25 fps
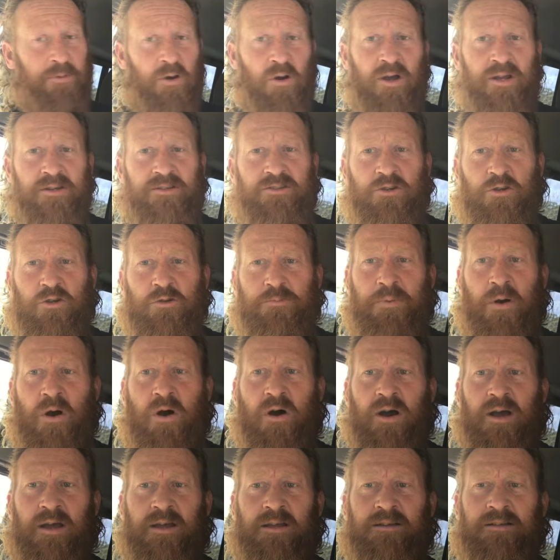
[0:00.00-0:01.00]
by 2
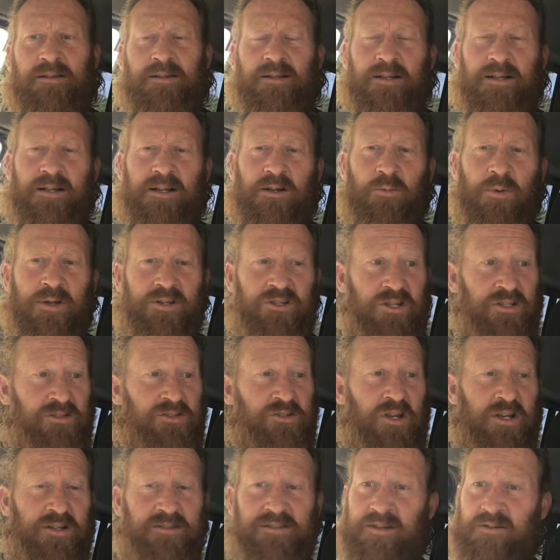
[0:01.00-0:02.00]
pi, which is
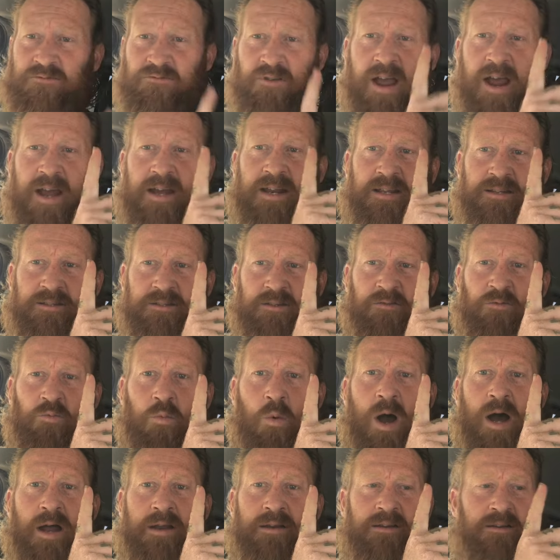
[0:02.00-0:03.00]
just a radius of
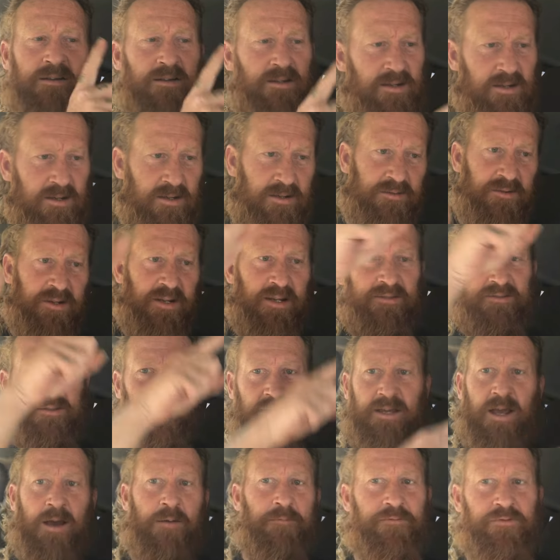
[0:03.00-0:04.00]
1. The
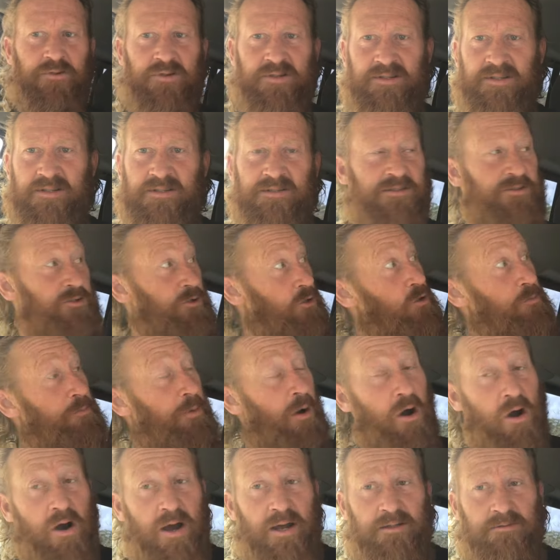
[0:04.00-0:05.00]
circumference is 2
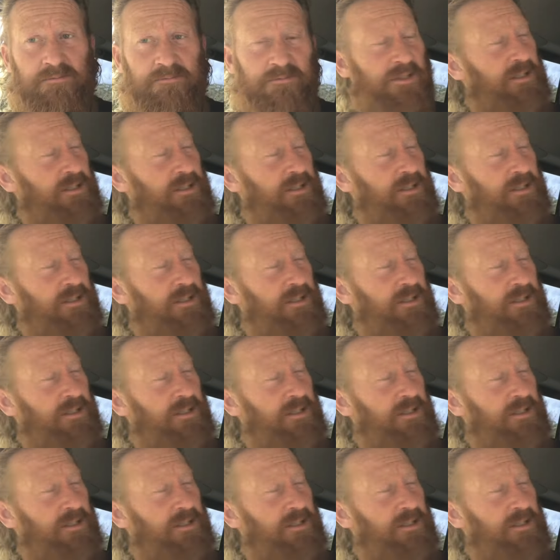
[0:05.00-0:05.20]
pi.